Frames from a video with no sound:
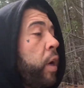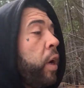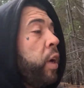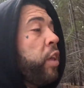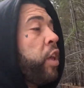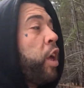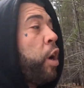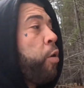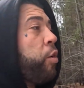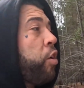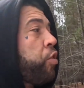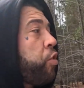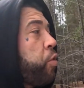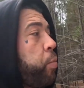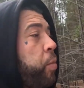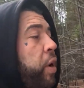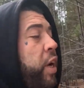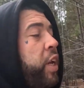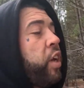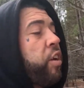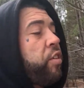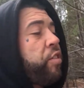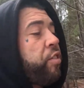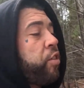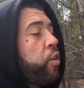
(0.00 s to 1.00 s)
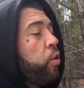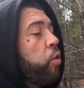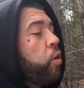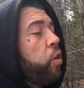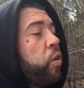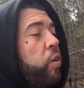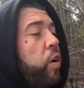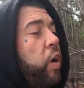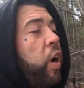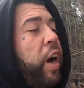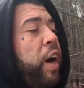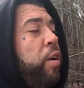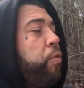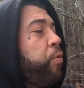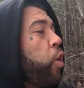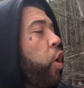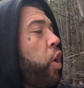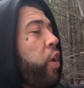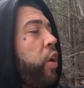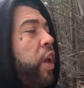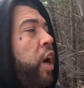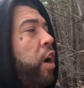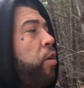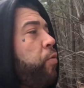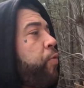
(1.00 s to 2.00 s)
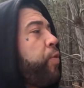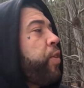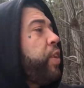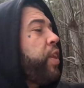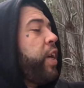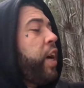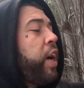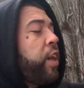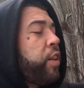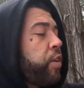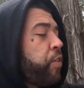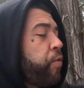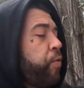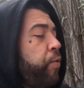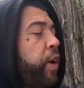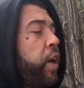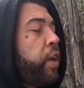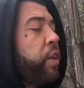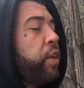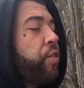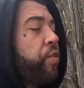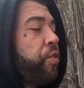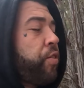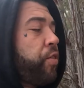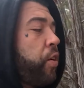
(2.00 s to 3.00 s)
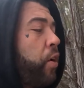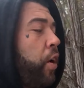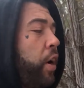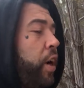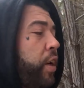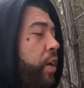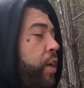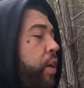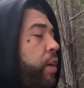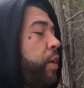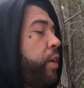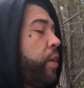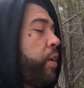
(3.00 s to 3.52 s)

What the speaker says: That doesn't mean I haven't got love for the other fellas. Like,